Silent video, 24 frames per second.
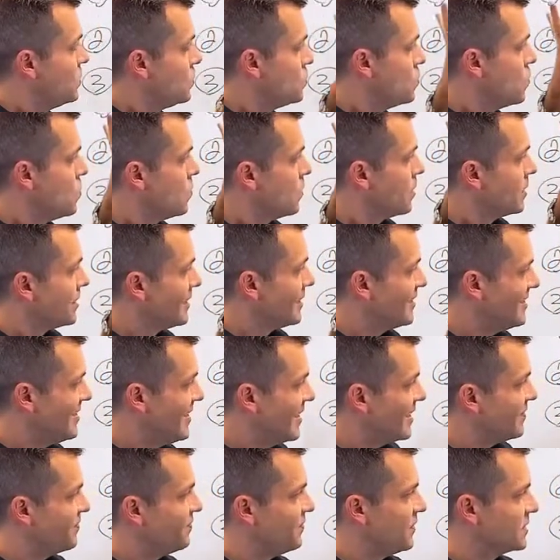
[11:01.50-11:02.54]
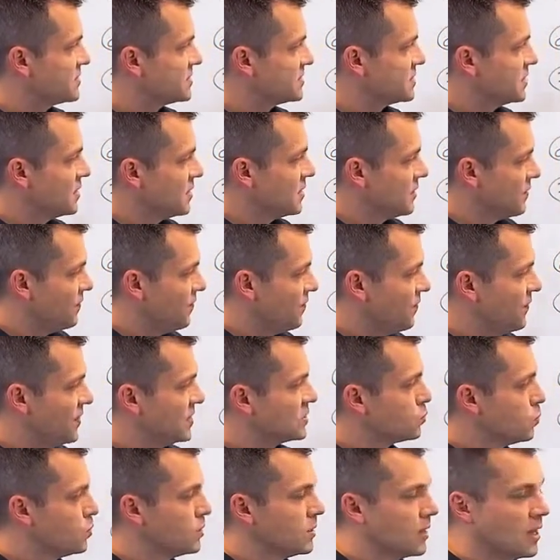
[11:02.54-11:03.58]
you get this,
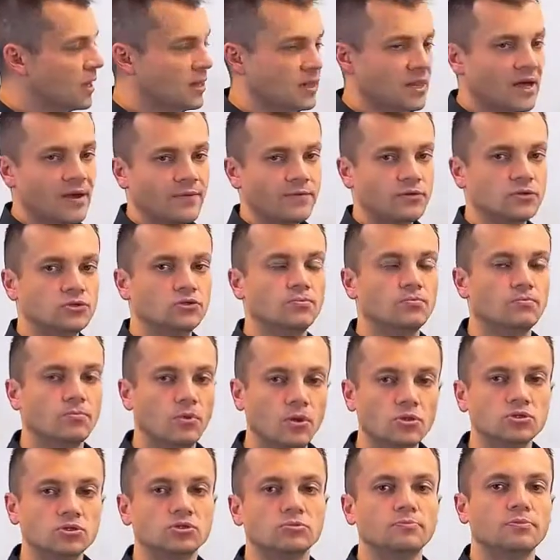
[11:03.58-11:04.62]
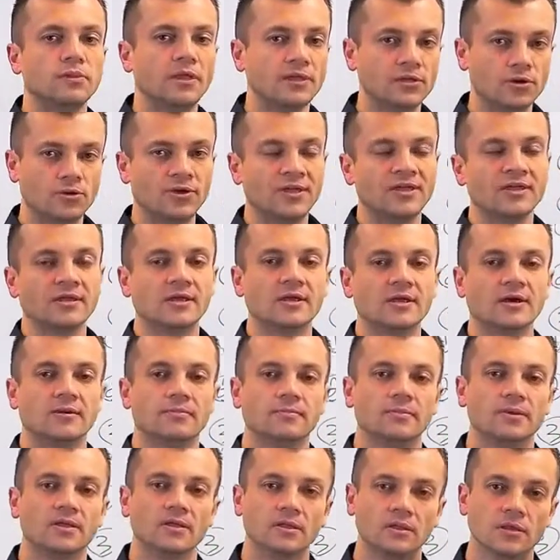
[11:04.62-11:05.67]
this will allow you to multiply your
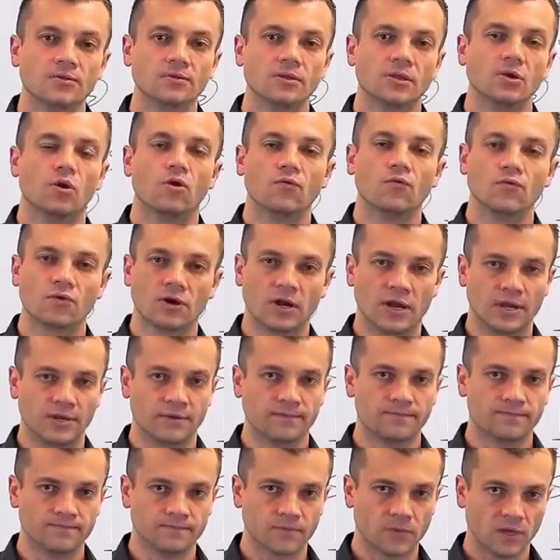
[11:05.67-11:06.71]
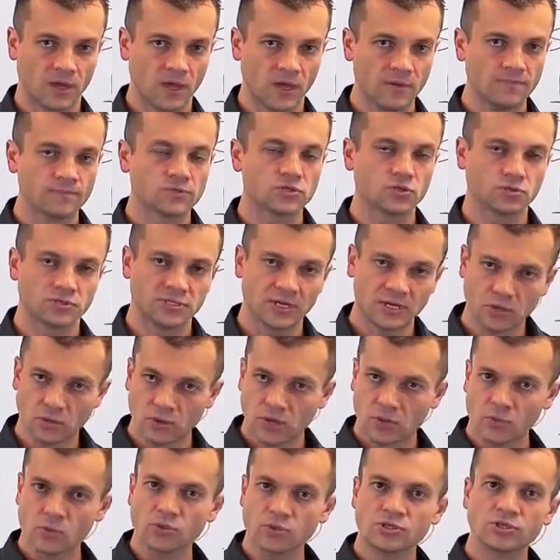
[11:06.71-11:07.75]
income literally overnight. Okay, so take a
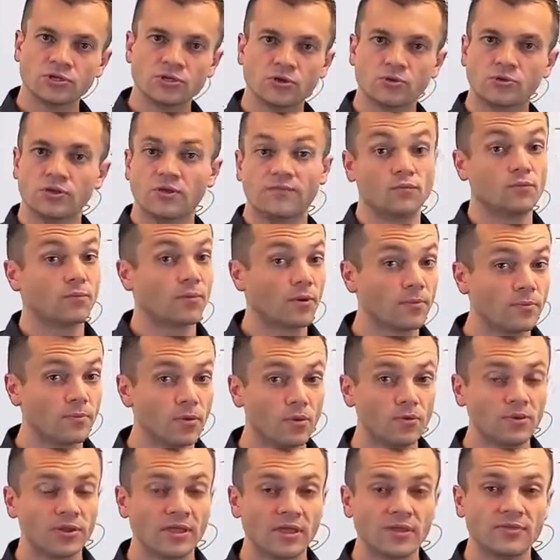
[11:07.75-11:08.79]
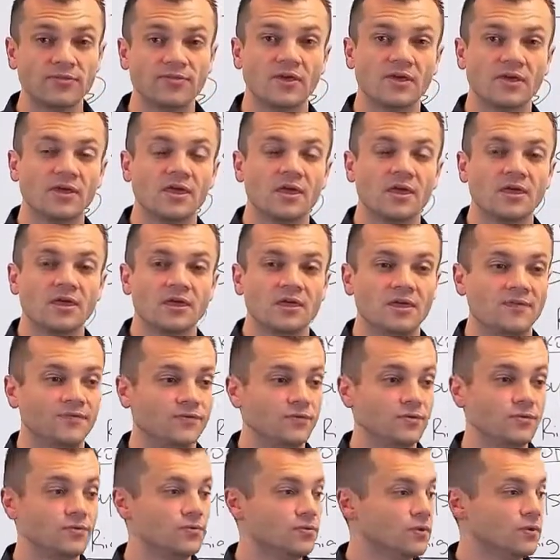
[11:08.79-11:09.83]
look at what you're doing. If you're promoting anything, if
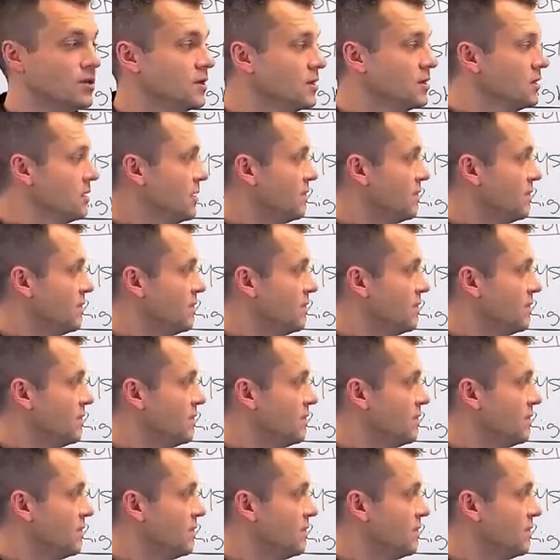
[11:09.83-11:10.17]
you're